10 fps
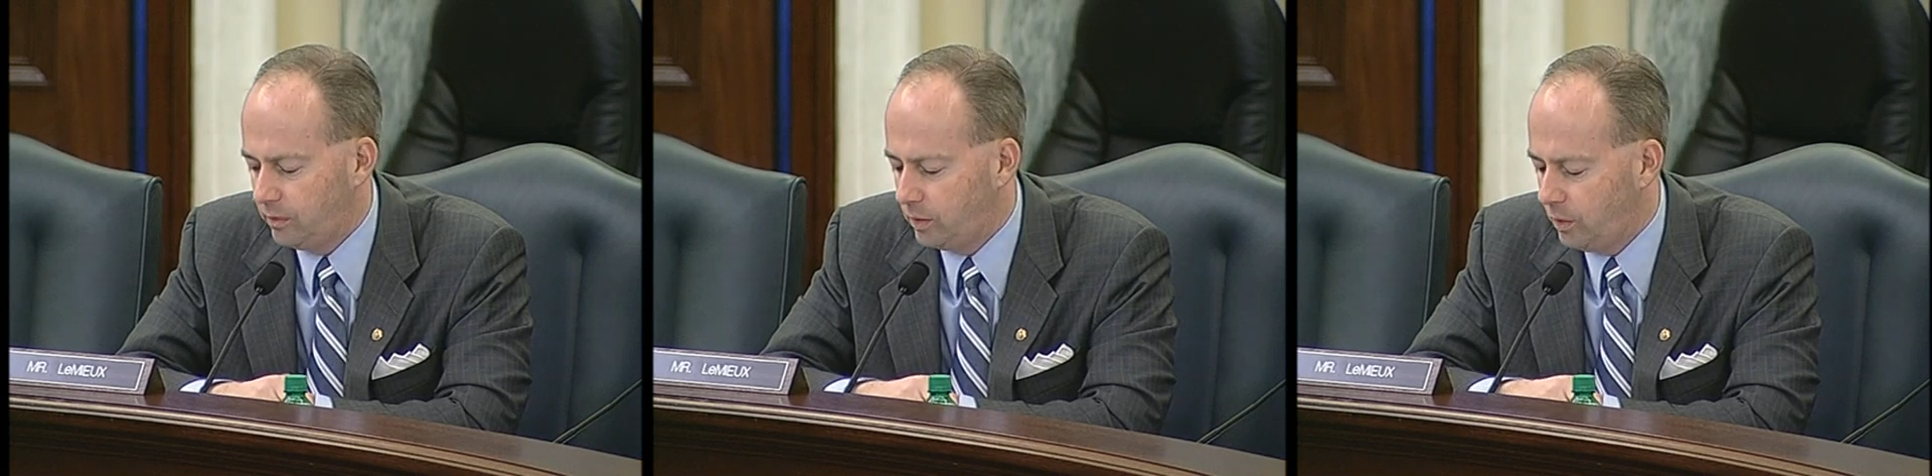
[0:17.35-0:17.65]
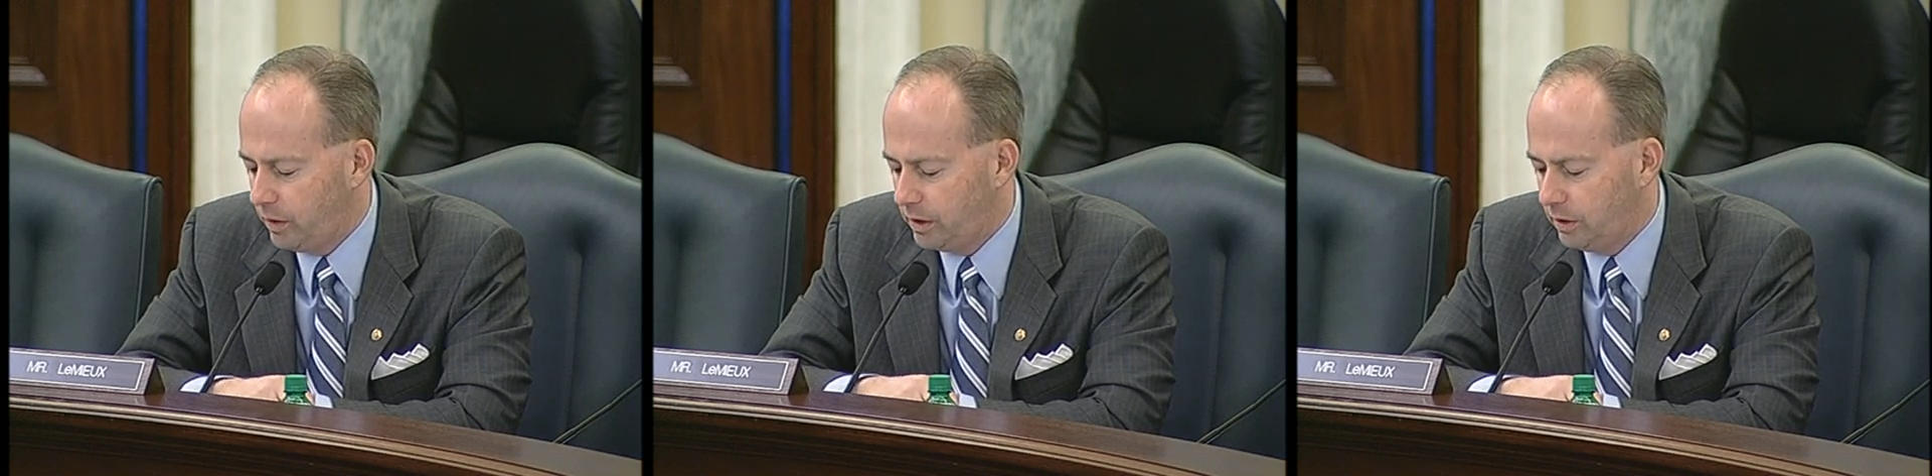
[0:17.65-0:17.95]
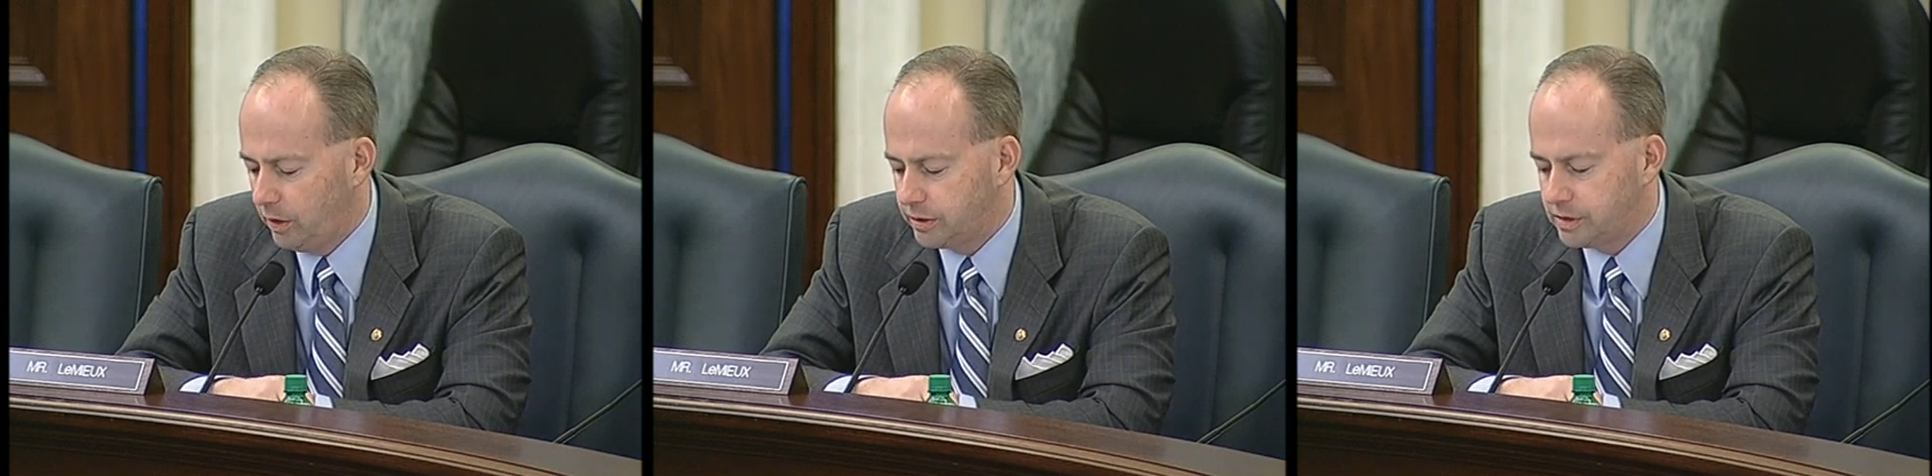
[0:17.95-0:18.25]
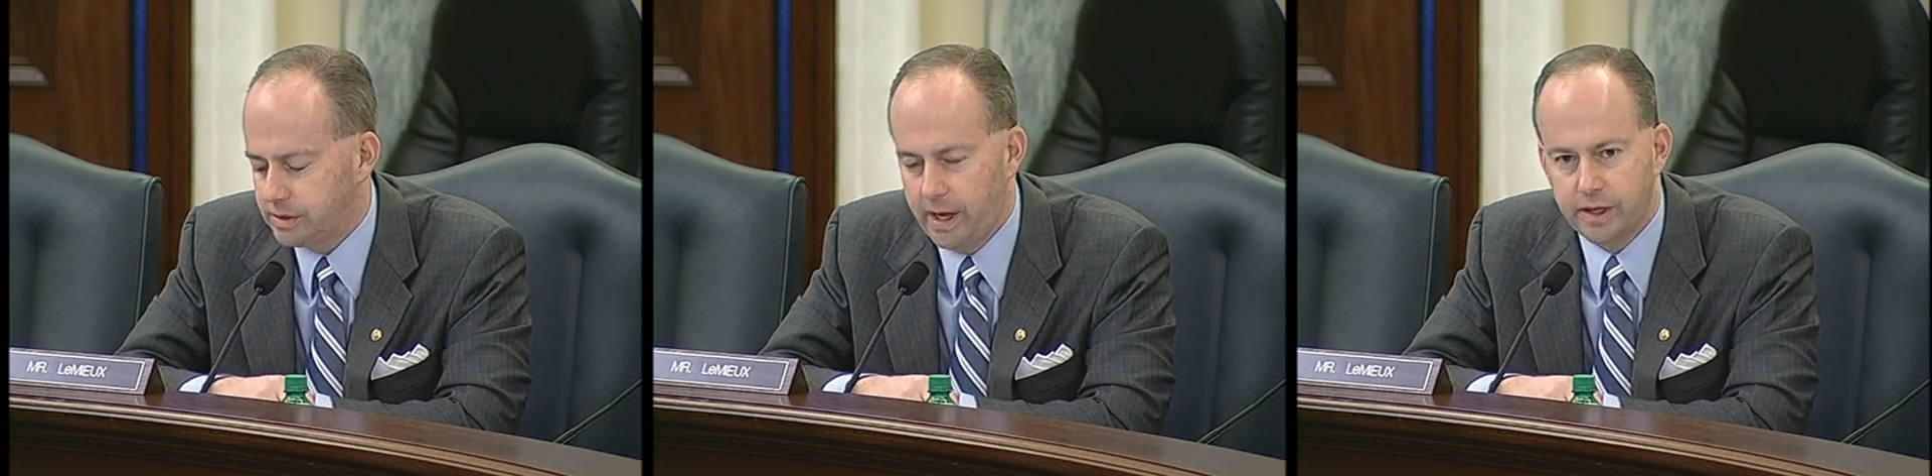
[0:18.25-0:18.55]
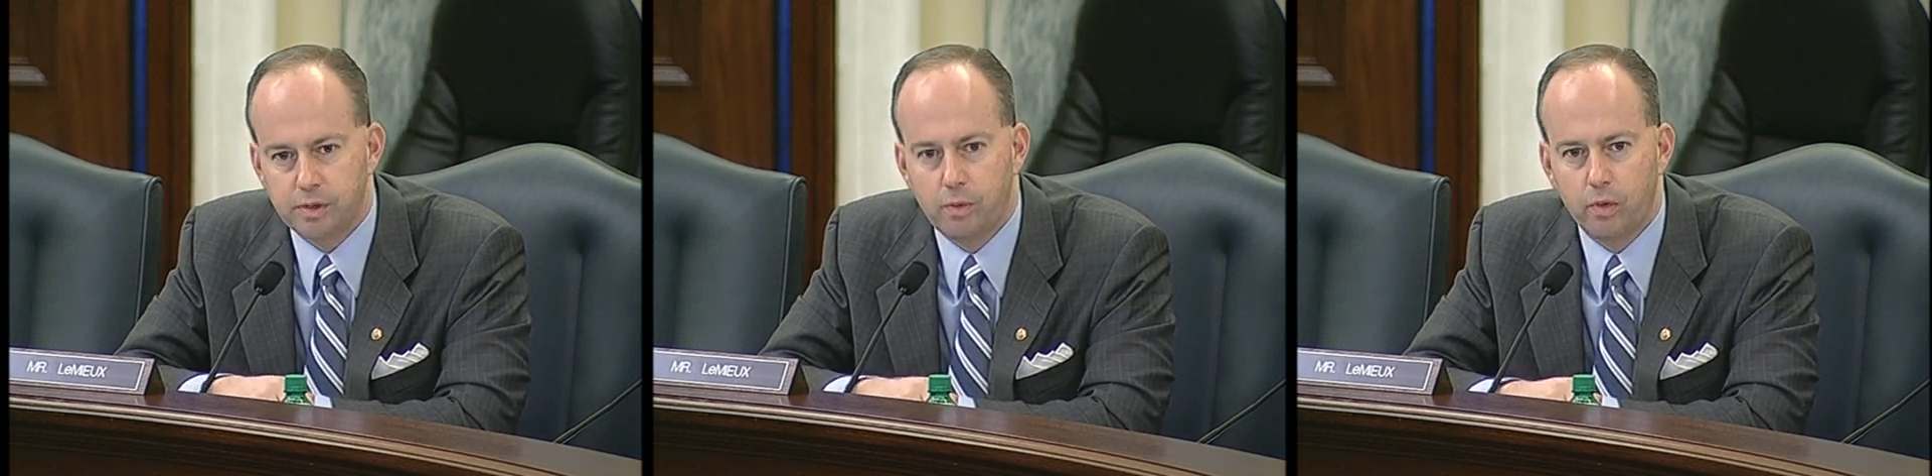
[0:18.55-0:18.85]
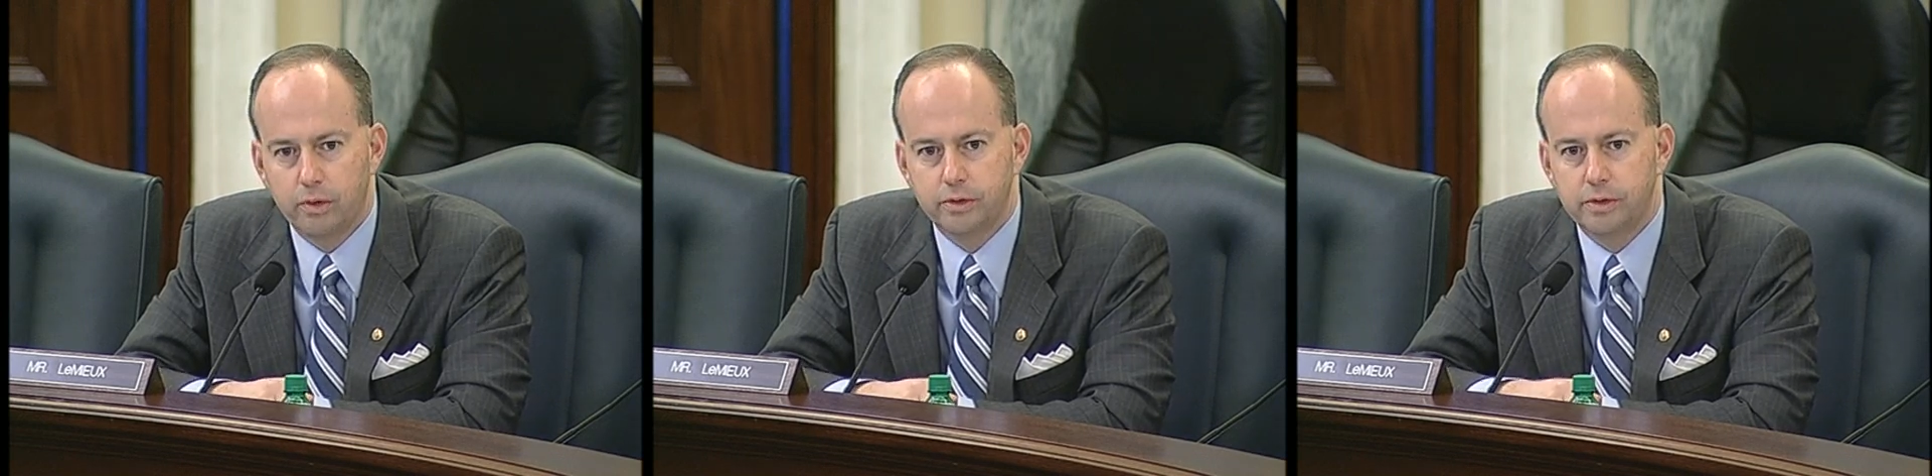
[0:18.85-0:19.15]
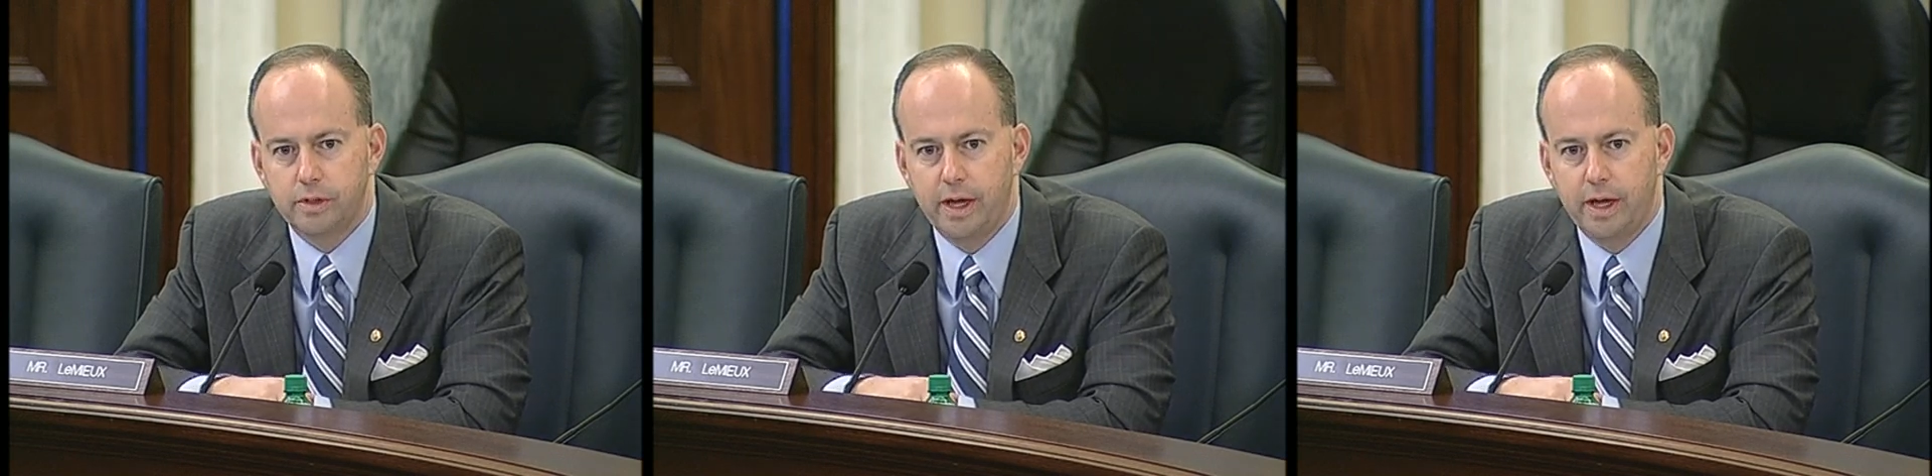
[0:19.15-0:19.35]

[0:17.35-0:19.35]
We're one of the largest exporters